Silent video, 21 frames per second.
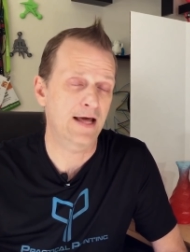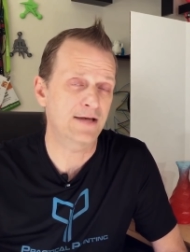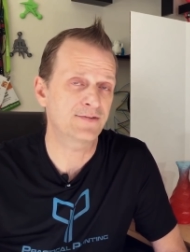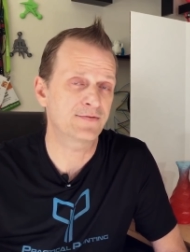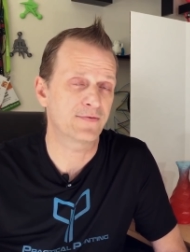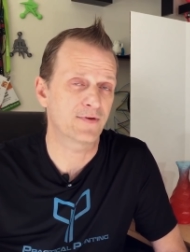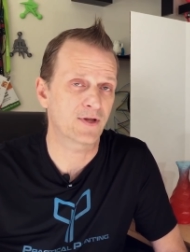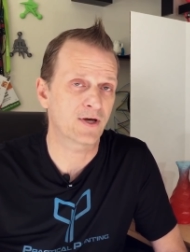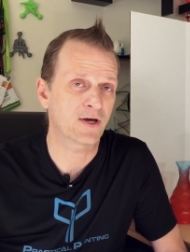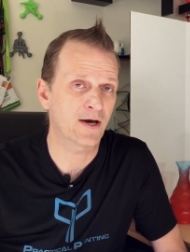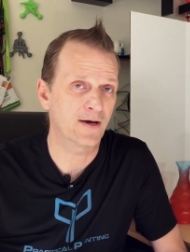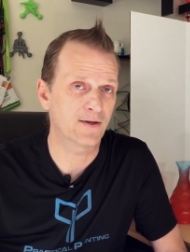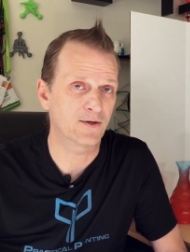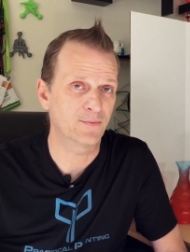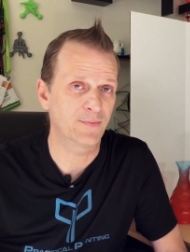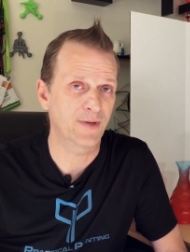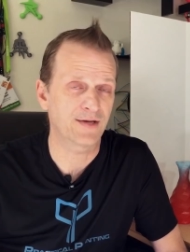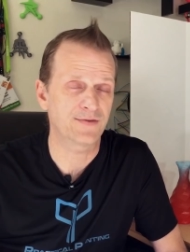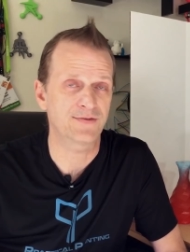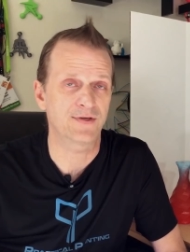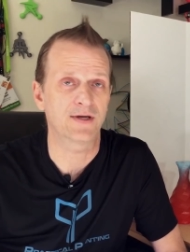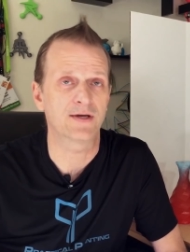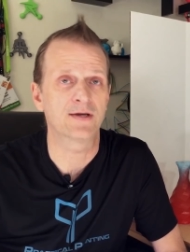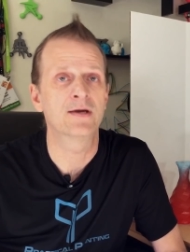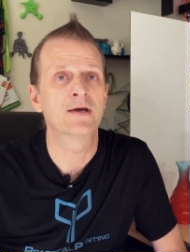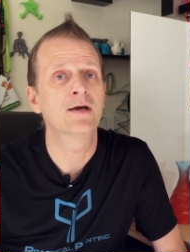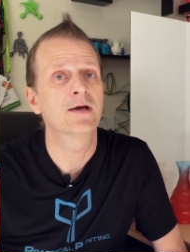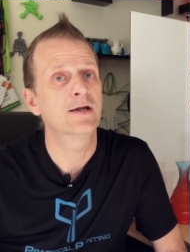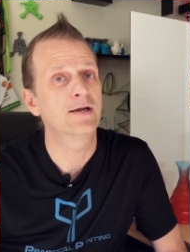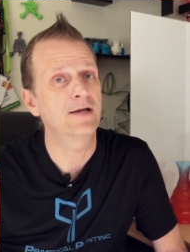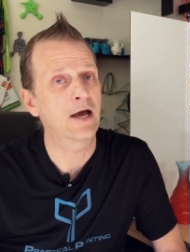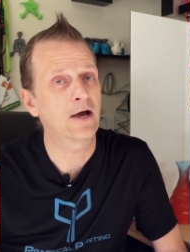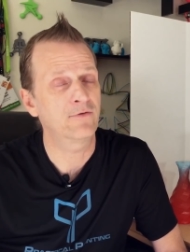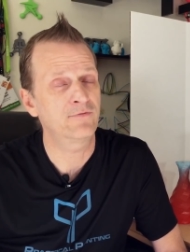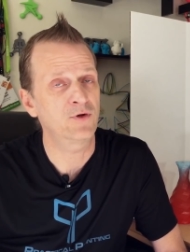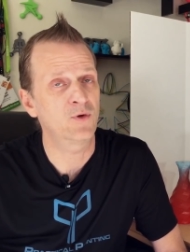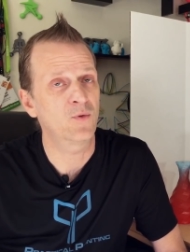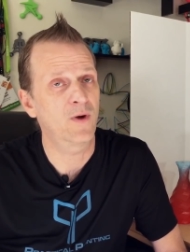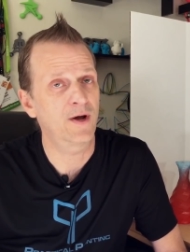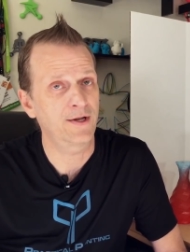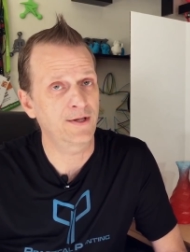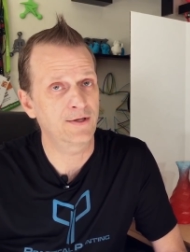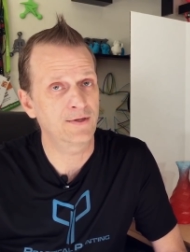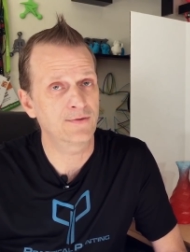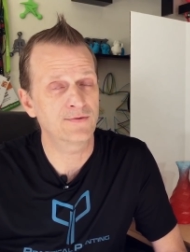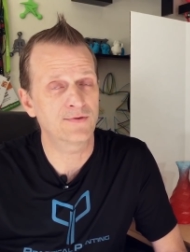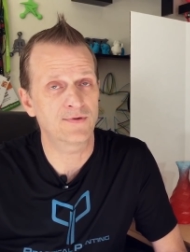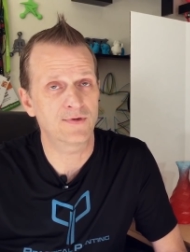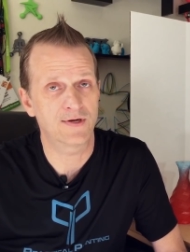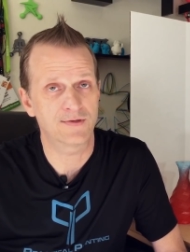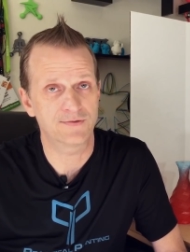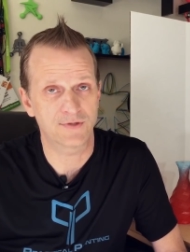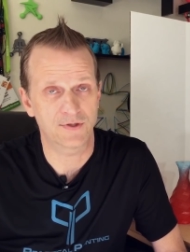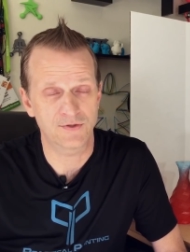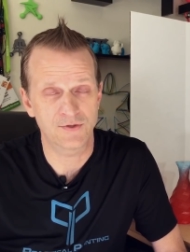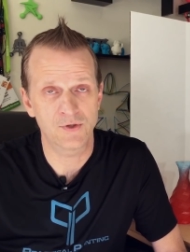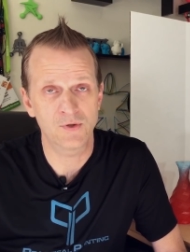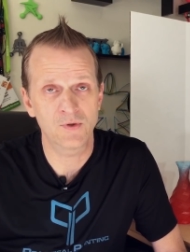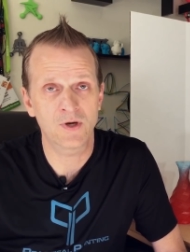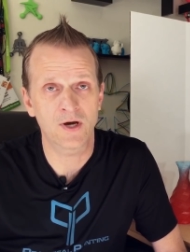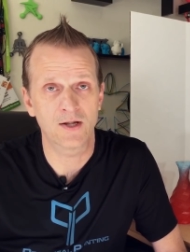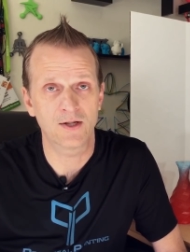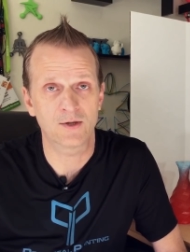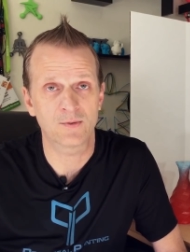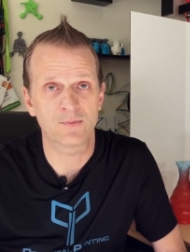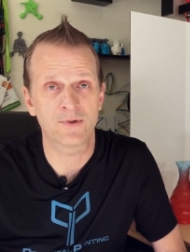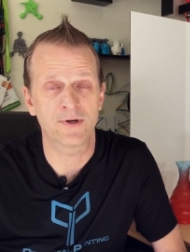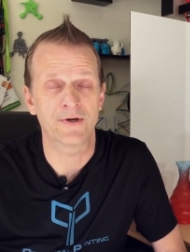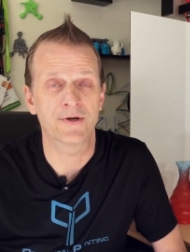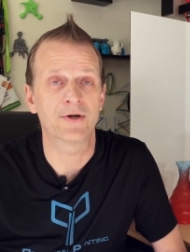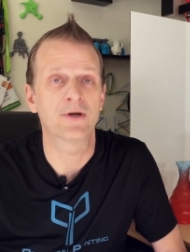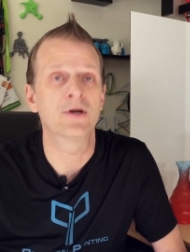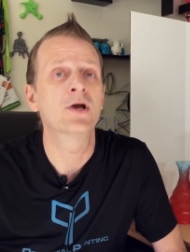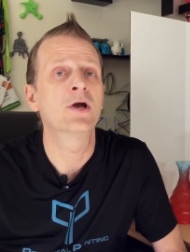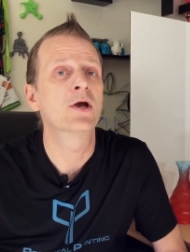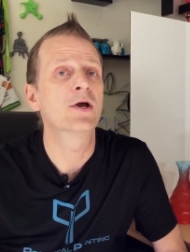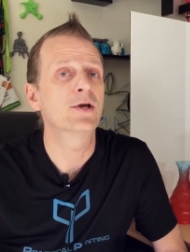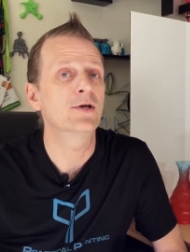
That's for the color mixing. Now if you want to use it as a two-color printer,